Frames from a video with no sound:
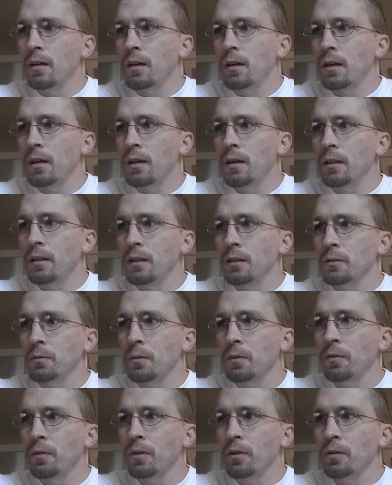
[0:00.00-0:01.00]
Uh,
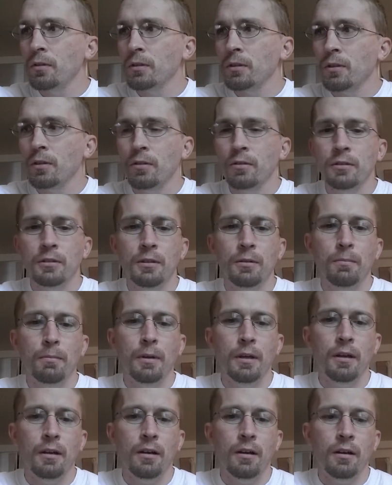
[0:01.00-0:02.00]
this review is going to
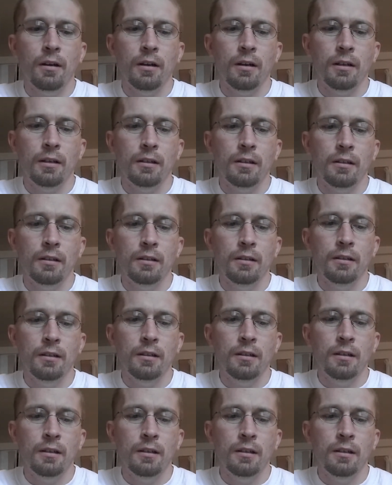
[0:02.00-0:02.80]
be on